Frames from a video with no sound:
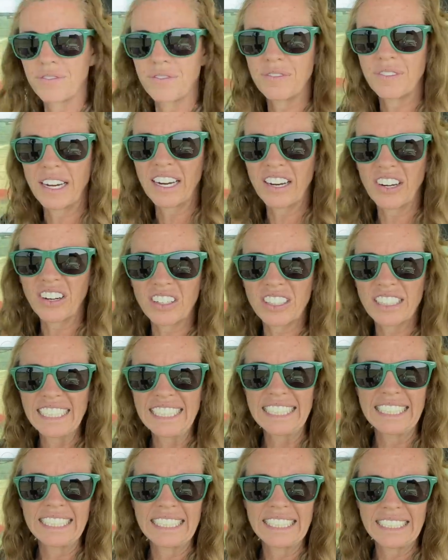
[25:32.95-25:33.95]

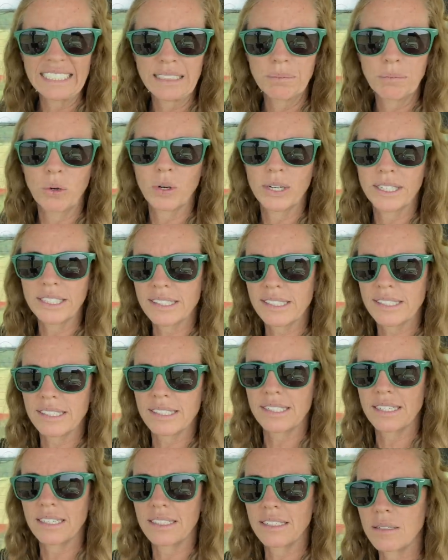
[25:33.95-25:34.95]
fairly moist
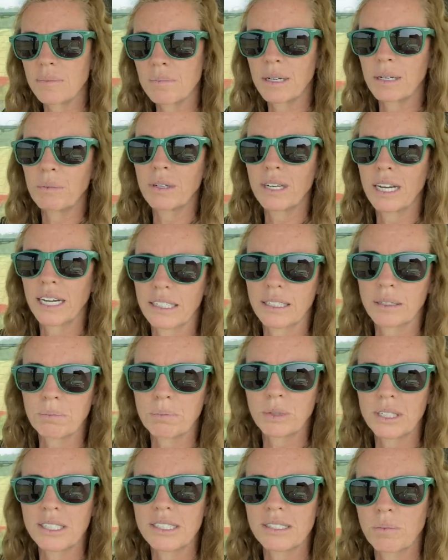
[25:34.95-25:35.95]
still, but we got a good
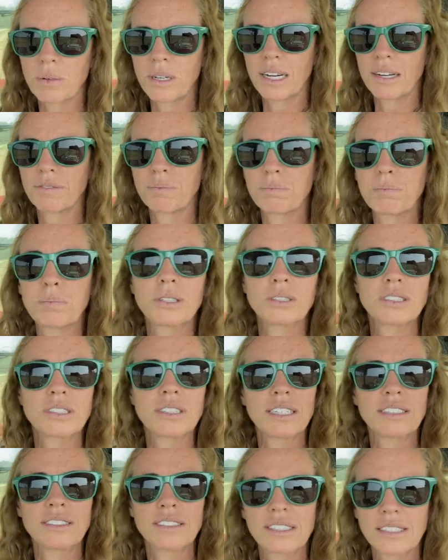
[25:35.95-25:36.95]
breeze and we got pure
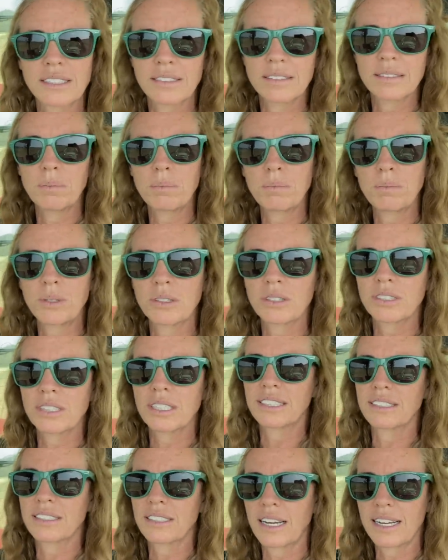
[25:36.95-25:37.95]
sunny
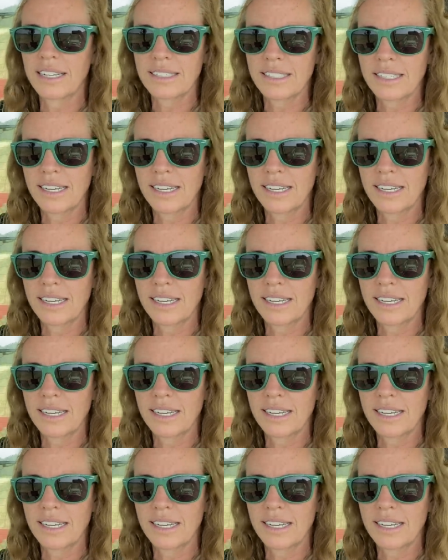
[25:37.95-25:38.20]
skies